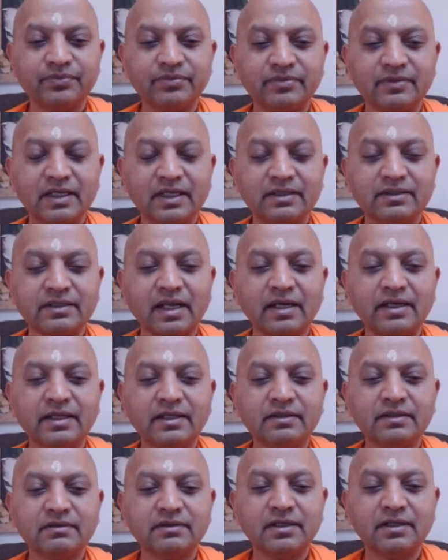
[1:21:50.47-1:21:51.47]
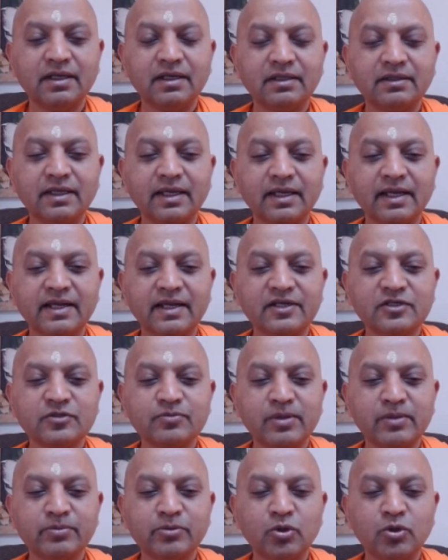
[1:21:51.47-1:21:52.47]
telling anything against my
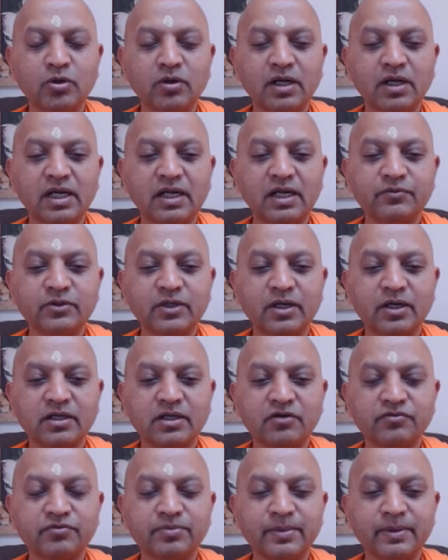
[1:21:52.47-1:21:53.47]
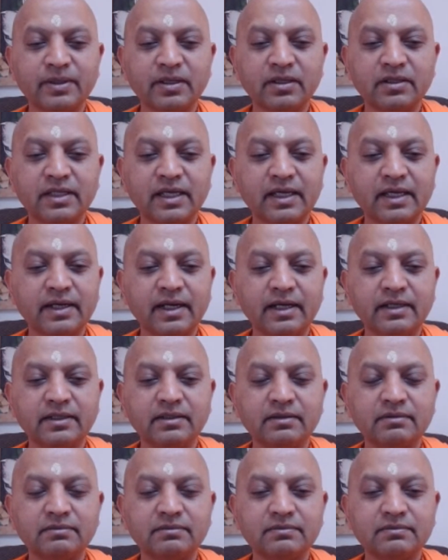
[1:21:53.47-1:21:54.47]
bow, I have to cut off their head.
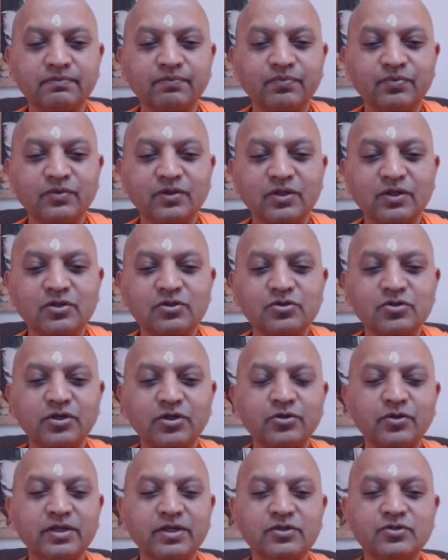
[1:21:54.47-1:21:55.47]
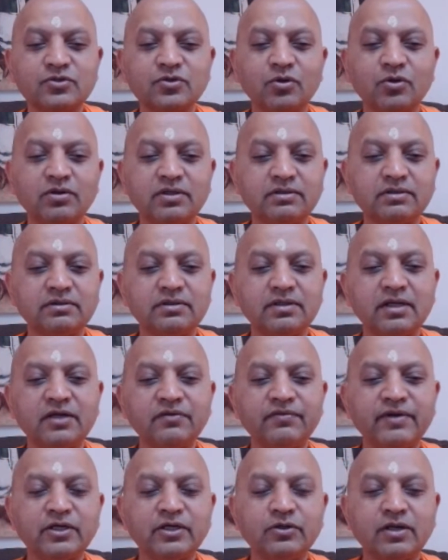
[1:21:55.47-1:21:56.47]
So he took his sword and went
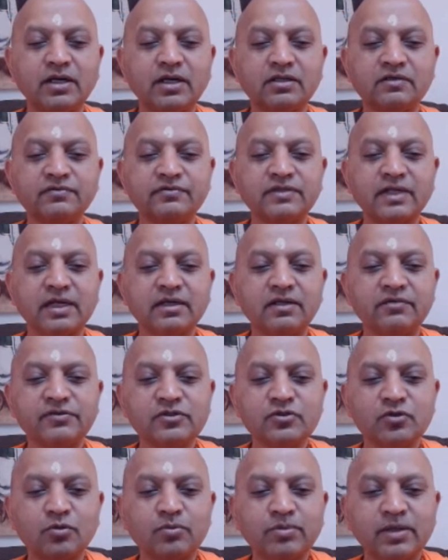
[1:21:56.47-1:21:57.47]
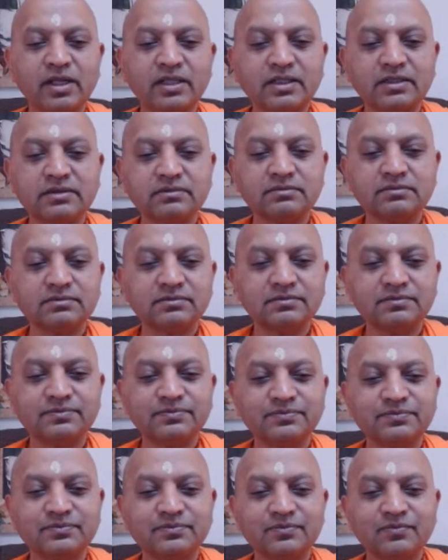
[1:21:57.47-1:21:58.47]
to cut off the head of his own brother.
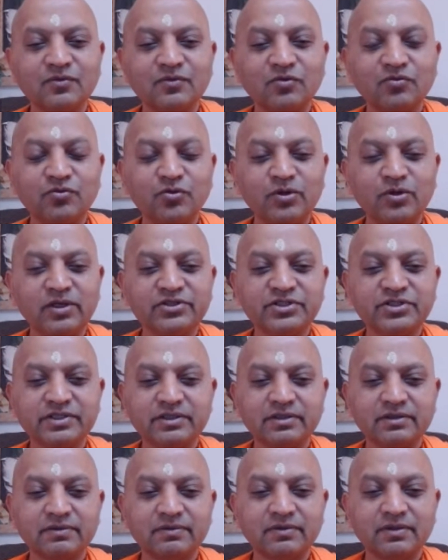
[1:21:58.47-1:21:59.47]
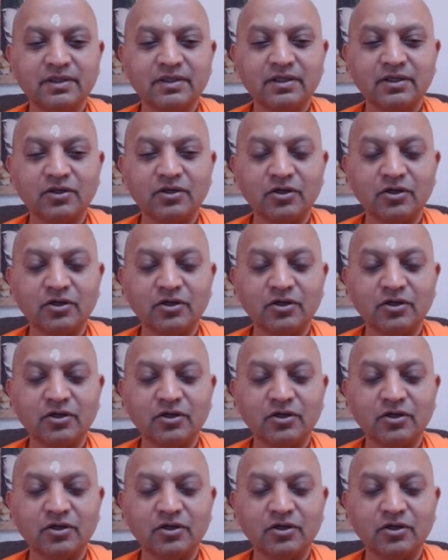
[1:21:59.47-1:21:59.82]
Foolish. Lord